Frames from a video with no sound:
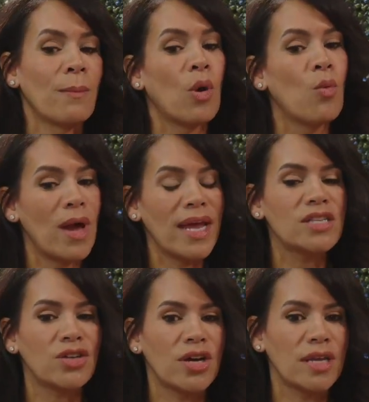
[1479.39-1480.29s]
But when I
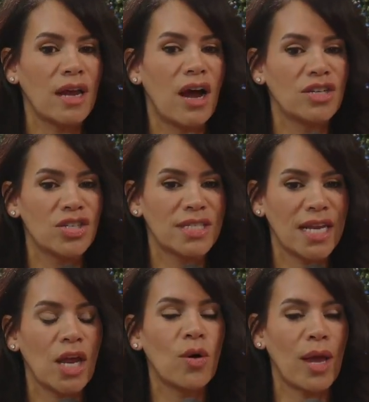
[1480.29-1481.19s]
started
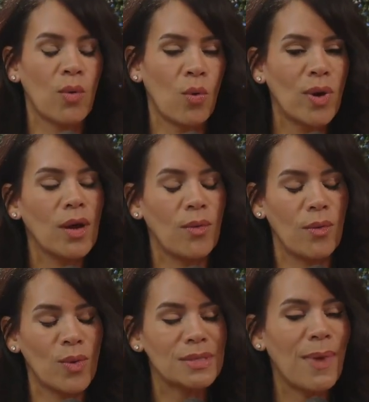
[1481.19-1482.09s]
understanding, okay, well, what
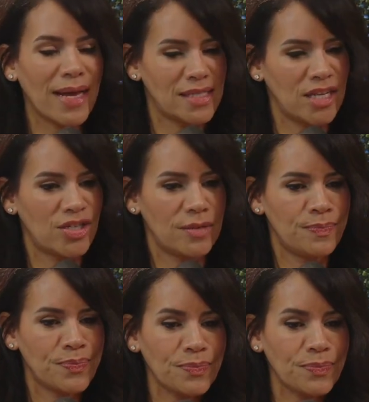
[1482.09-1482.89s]
what's my intention?